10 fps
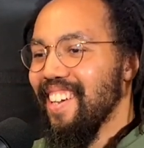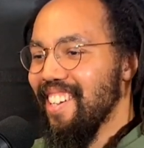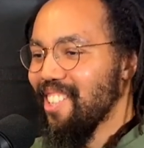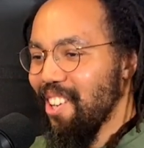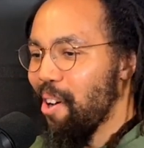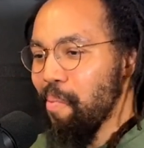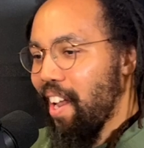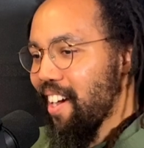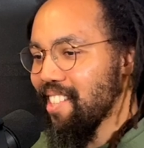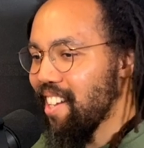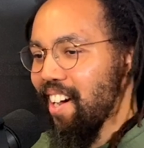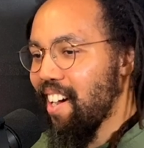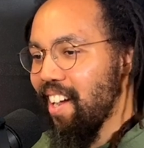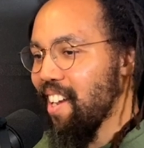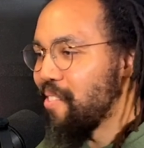it's a lot, but like I said,
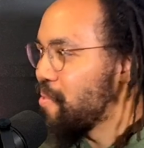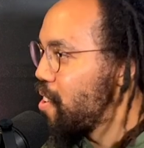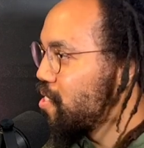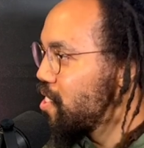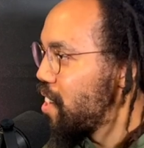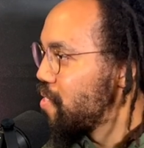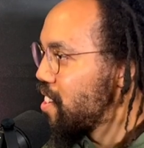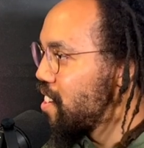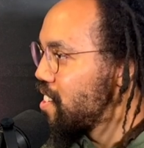I love it, bro. Do you know what I mean?